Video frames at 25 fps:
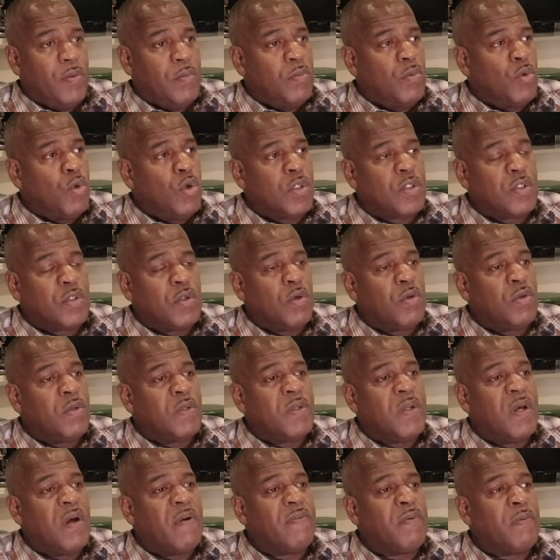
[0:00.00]
More so
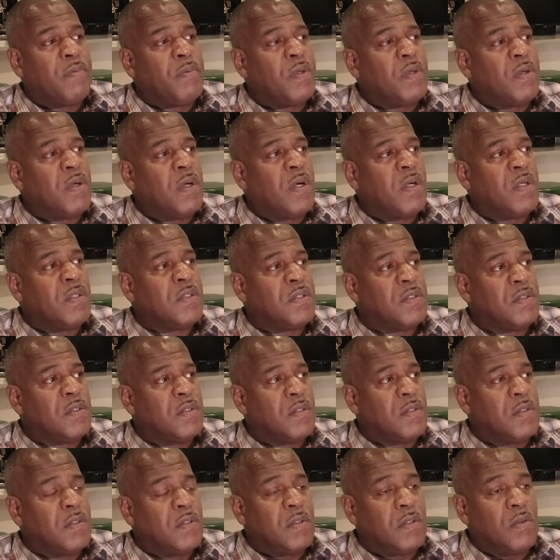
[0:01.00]
than ever, because
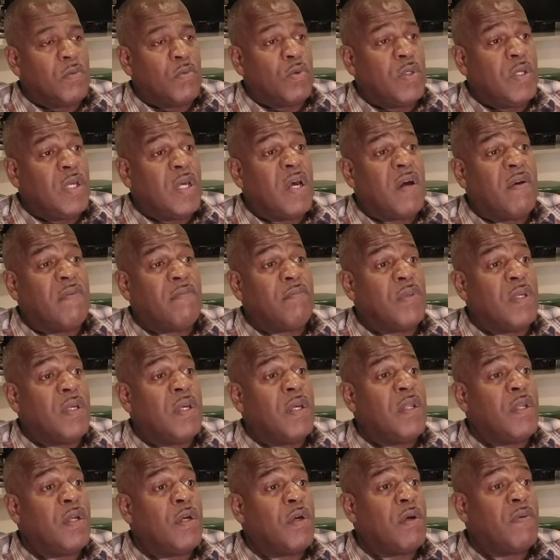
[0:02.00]
we have
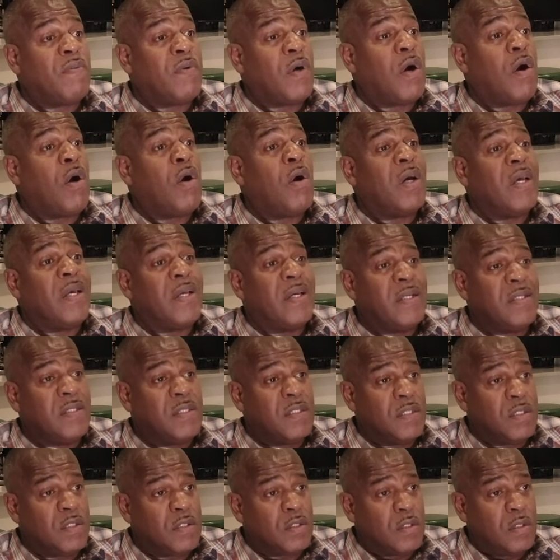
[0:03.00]
men here of all
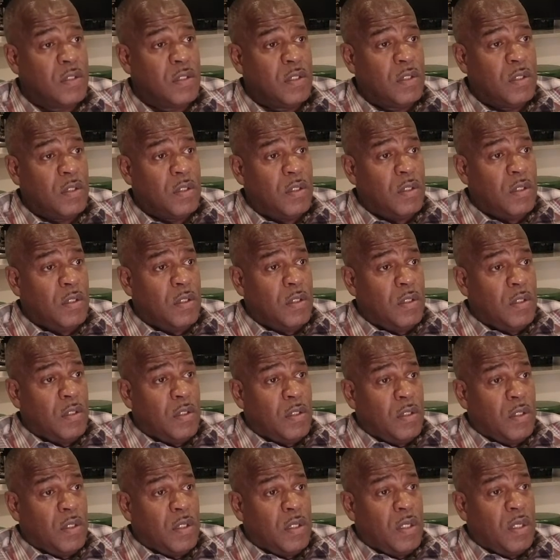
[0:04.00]
ages.
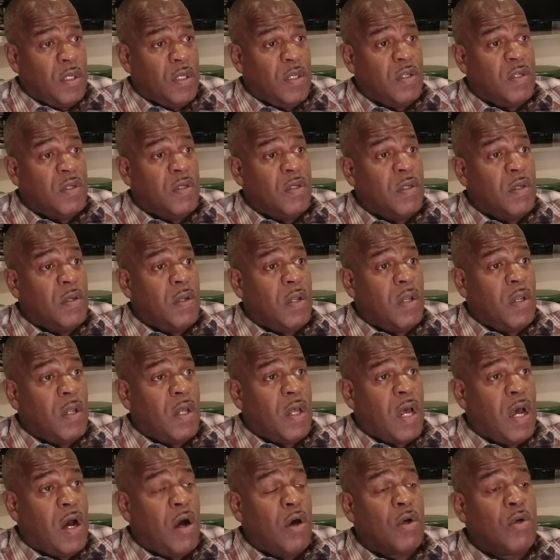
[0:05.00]
And
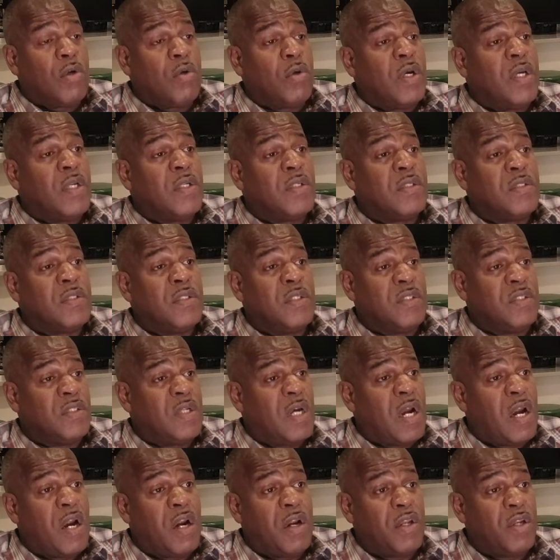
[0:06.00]
our greatest
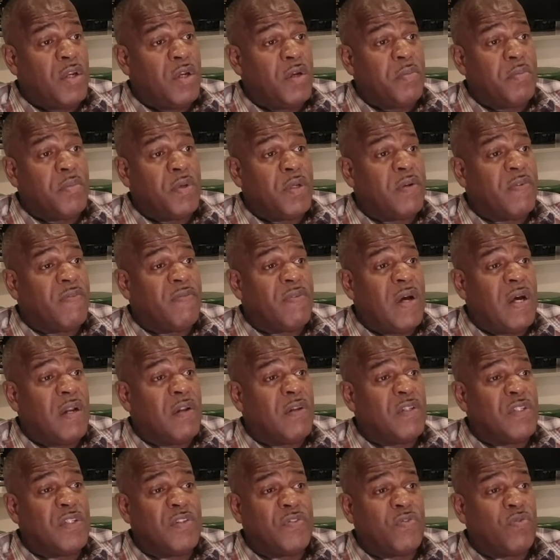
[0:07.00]
desire here at Men of
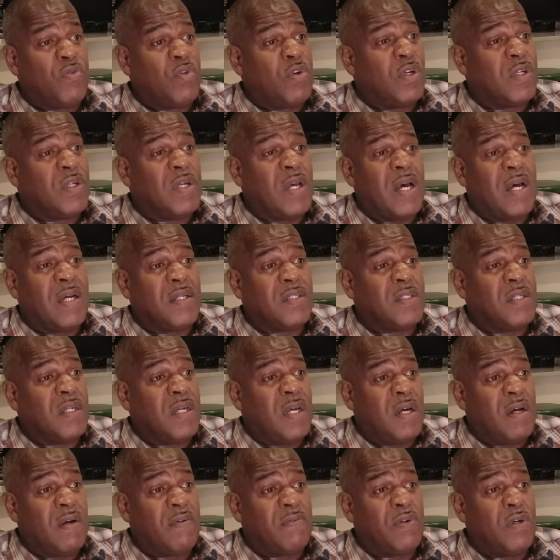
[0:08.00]
Valor is for a guy to
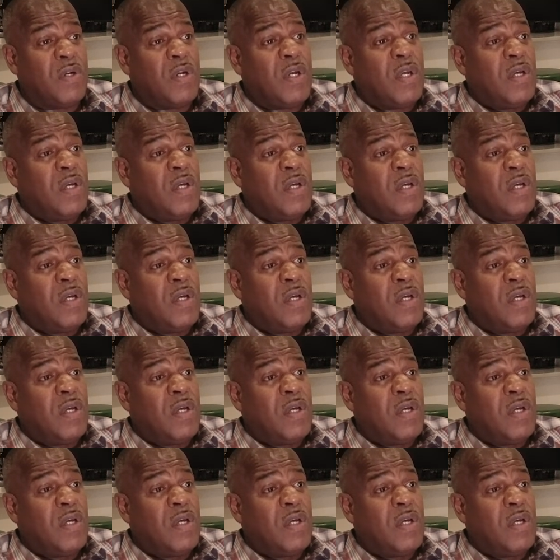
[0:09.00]
have